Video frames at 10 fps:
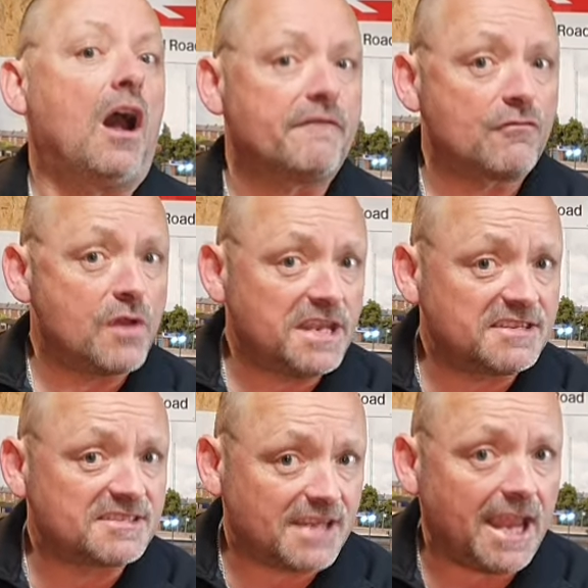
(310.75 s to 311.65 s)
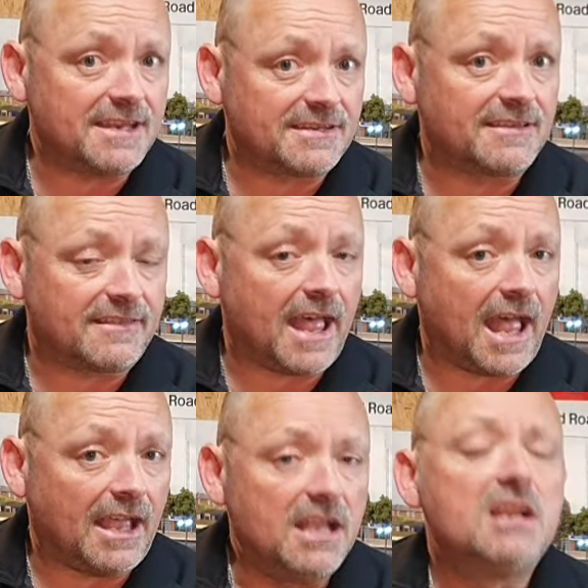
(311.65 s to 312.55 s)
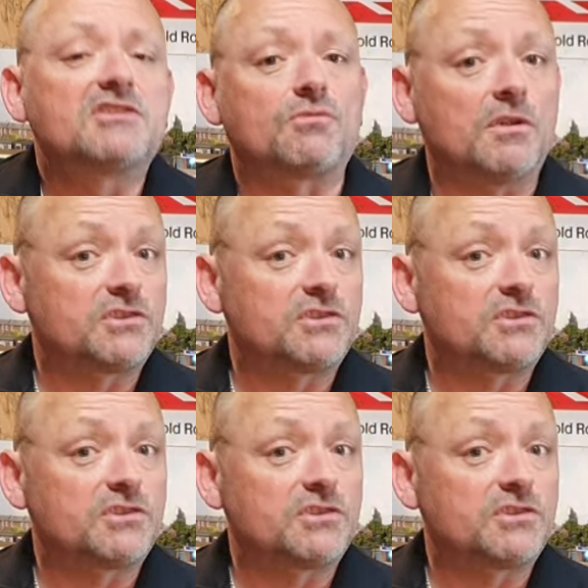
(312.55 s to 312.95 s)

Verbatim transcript: I've already stated that. So I